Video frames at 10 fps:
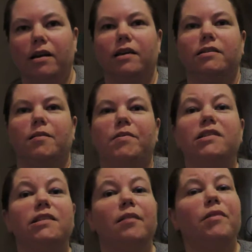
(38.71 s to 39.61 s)
except
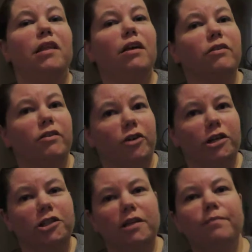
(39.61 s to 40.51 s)
this time in the other
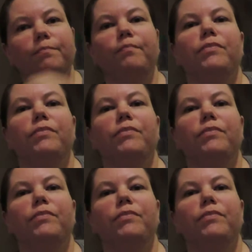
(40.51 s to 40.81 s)
direction.